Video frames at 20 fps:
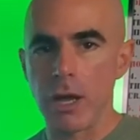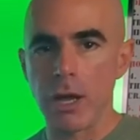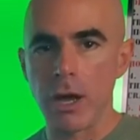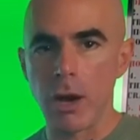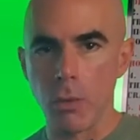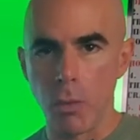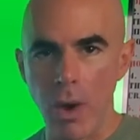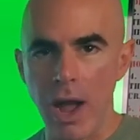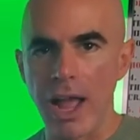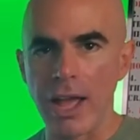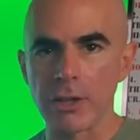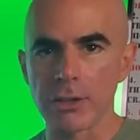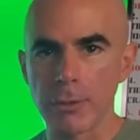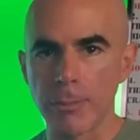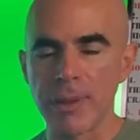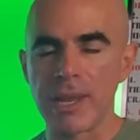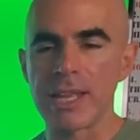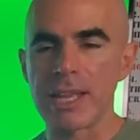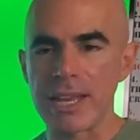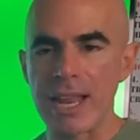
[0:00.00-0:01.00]
a while,
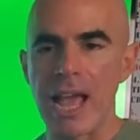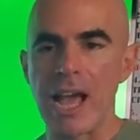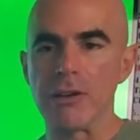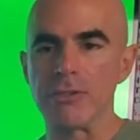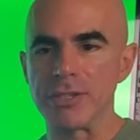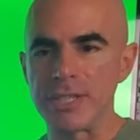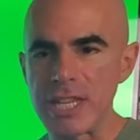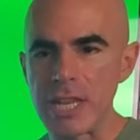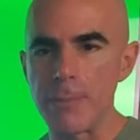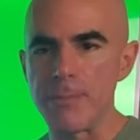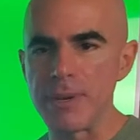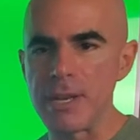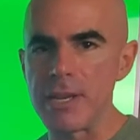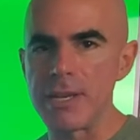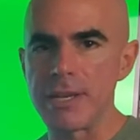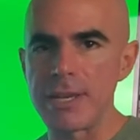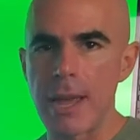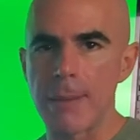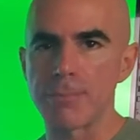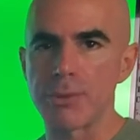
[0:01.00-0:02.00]
depending on how deep and
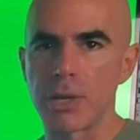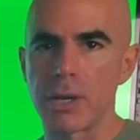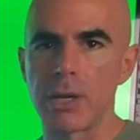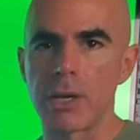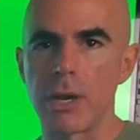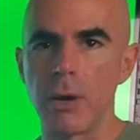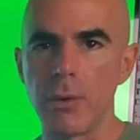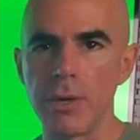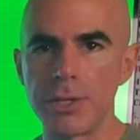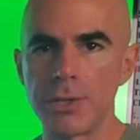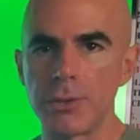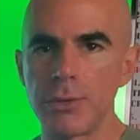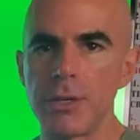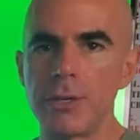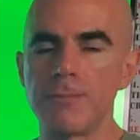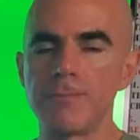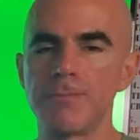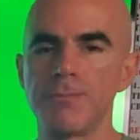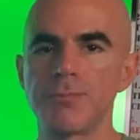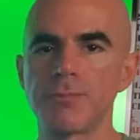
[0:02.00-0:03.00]
in depth they're going to go into
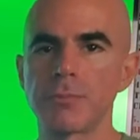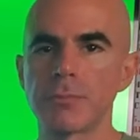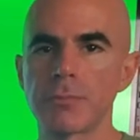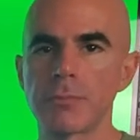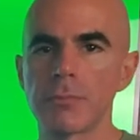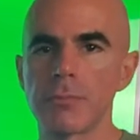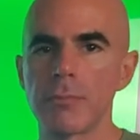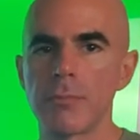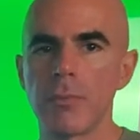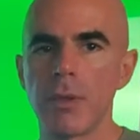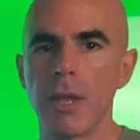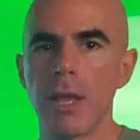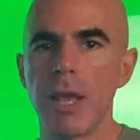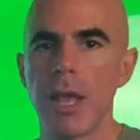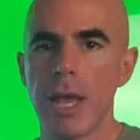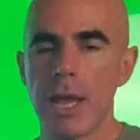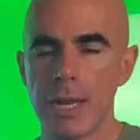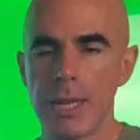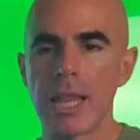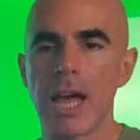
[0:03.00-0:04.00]
it.
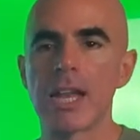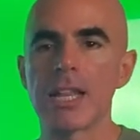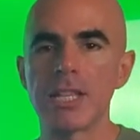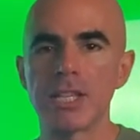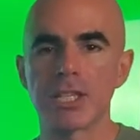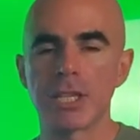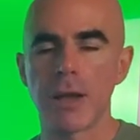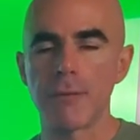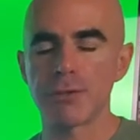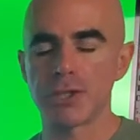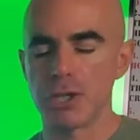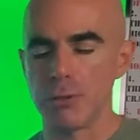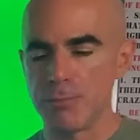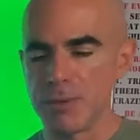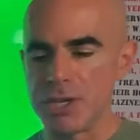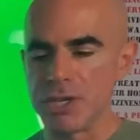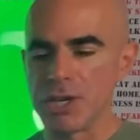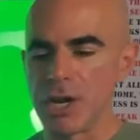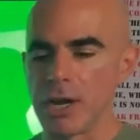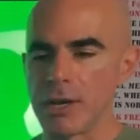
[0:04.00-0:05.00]
And a lot of this stuff should
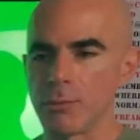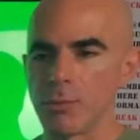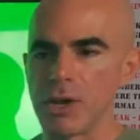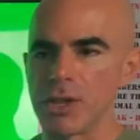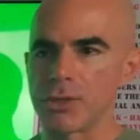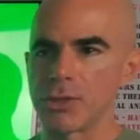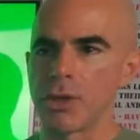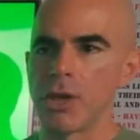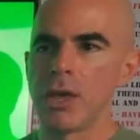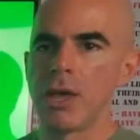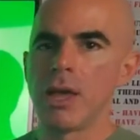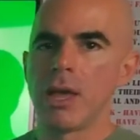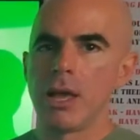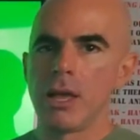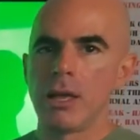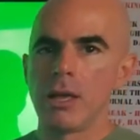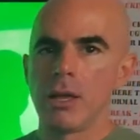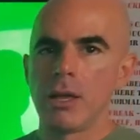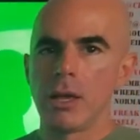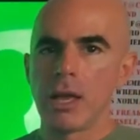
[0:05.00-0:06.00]
be done with
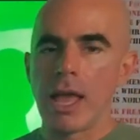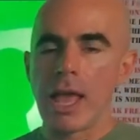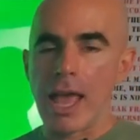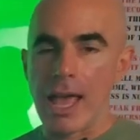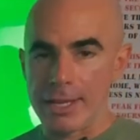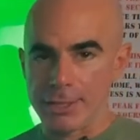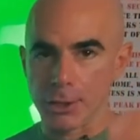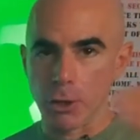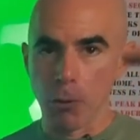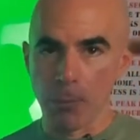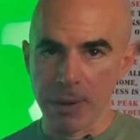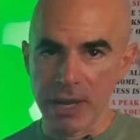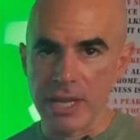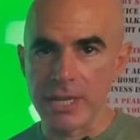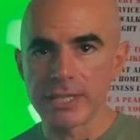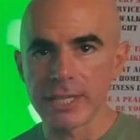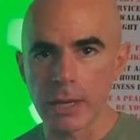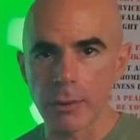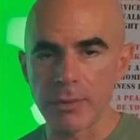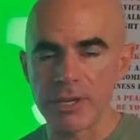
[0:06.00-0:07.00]

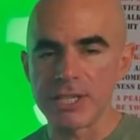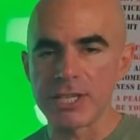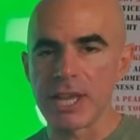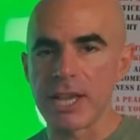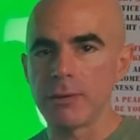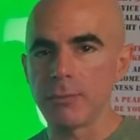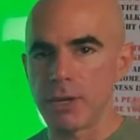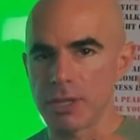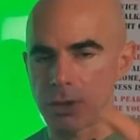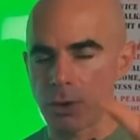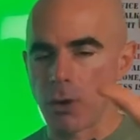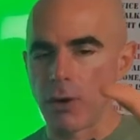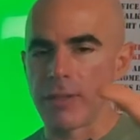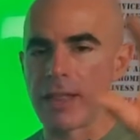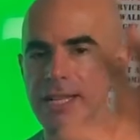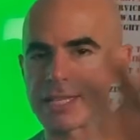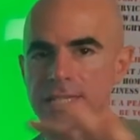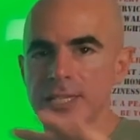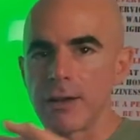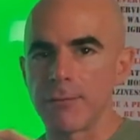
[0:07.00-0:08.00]
SOPs, like we said, with all
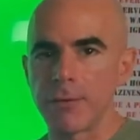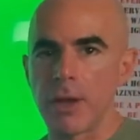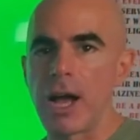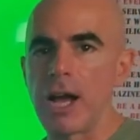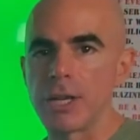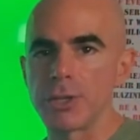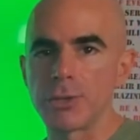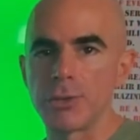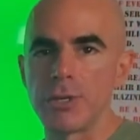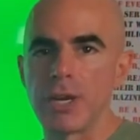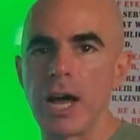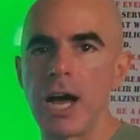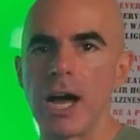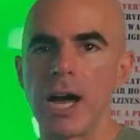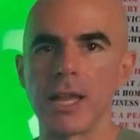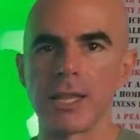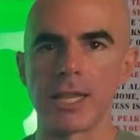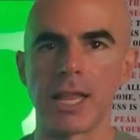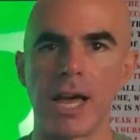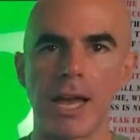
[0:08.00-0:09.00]
that stuff onto an
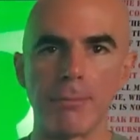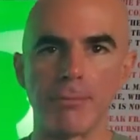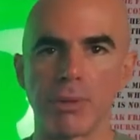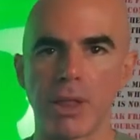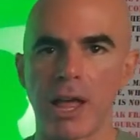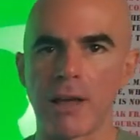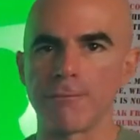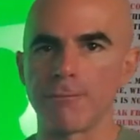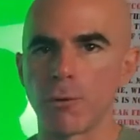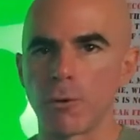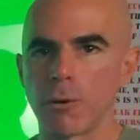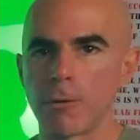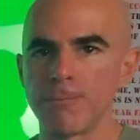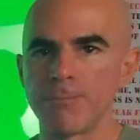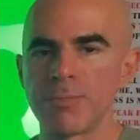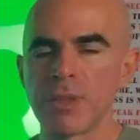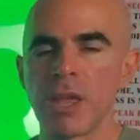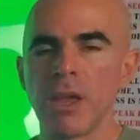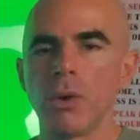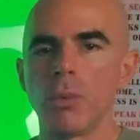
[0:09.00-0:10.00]
online platform
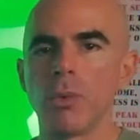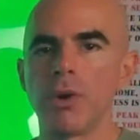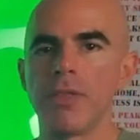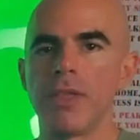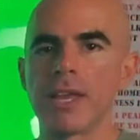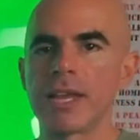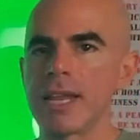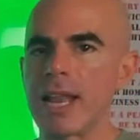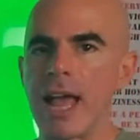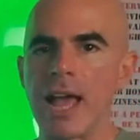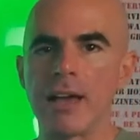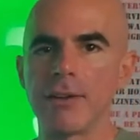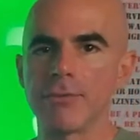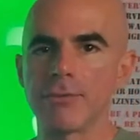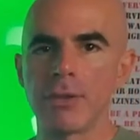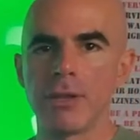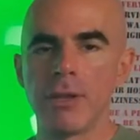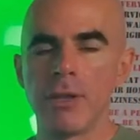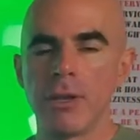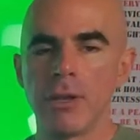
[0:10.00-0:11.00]
where they can
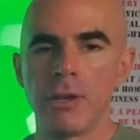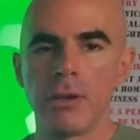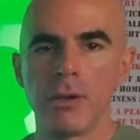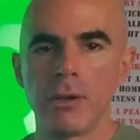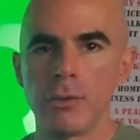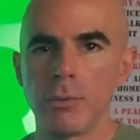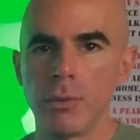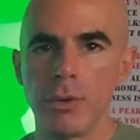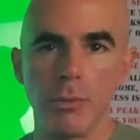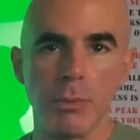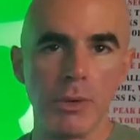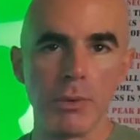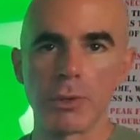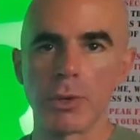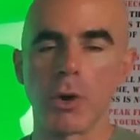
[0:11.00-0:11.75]
have, we, we would